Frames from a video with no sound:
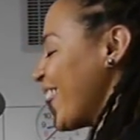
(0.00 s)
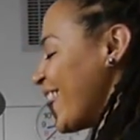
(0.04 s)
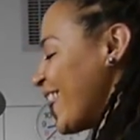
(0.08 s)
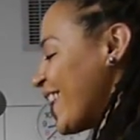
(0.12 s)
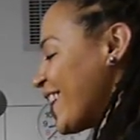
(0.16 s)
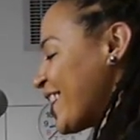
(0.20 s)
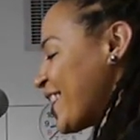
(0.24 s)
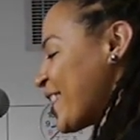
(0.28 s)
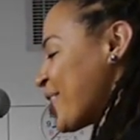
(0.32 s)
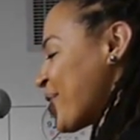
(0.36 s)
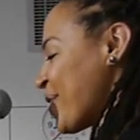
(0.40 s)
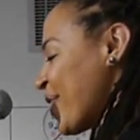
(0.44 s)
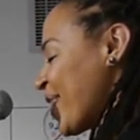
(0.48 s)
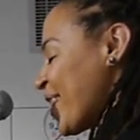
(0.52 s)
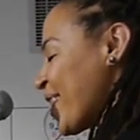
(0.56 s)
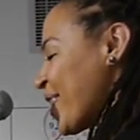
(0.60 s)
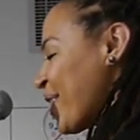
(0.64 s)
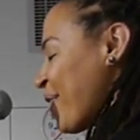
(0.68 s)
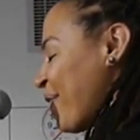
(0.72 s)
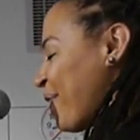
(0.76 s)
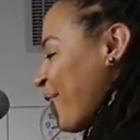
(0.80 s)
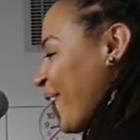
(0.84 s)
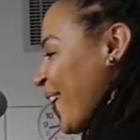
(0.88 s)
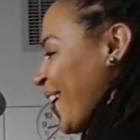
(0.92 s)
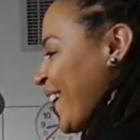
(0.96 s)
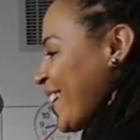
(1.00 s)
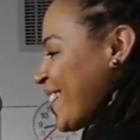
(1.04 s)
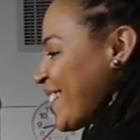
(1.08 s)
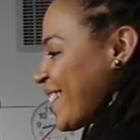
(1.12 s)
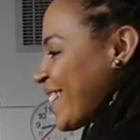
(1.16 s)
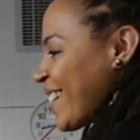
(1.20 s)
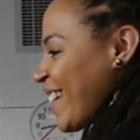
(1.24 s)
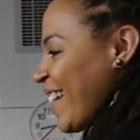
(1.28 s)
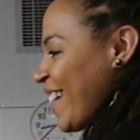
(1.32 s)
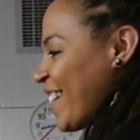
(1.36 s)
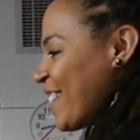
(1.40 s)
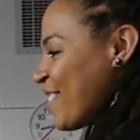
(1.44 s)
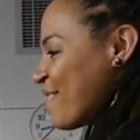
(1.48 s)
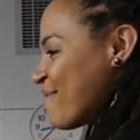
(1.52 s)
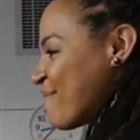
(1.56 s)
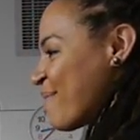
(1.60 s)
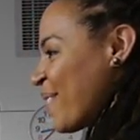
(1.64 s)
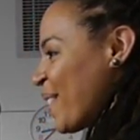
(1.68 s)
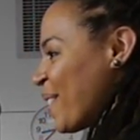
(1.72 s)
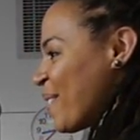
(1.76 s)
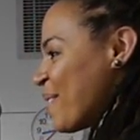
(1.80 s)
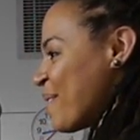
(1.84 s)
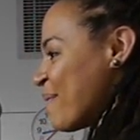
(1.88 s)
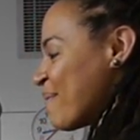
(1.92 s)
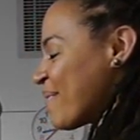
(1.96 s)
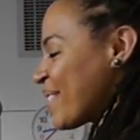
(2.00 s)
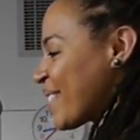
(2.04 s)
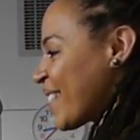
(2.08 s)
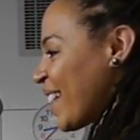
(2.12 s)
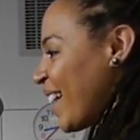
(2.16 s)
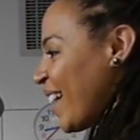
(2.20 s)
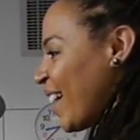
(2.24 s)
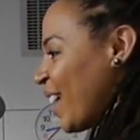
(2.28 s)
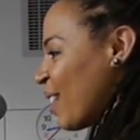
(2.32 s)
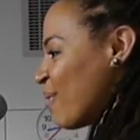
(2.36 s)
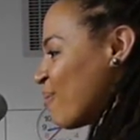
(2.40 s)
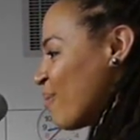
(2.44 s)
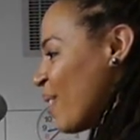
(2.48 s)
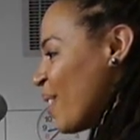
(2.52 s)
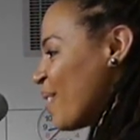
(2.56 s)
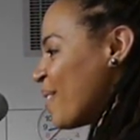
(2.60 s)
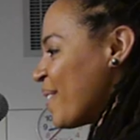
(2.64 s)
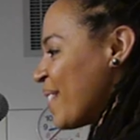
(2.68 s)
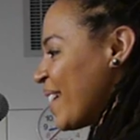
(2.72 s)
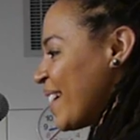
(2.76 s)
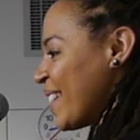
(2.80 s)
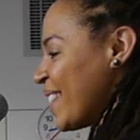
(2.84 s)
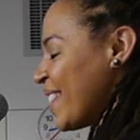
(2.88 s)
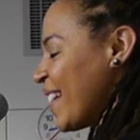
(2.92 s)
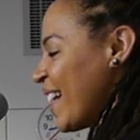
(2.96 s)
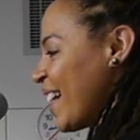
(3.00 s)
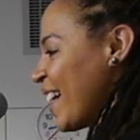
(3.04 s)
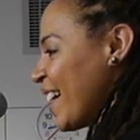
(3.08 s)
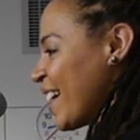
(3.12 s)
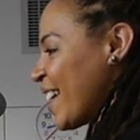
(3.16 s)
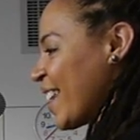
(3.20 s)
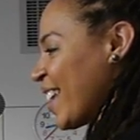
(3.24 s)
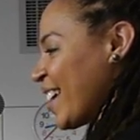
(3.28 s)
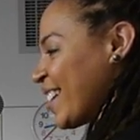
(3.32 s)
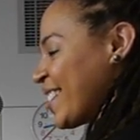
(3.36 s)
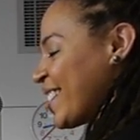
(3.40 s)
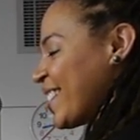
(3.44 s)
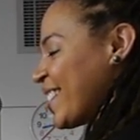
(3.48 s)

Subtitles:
this is one of the first kind of poems that I wrote in that. And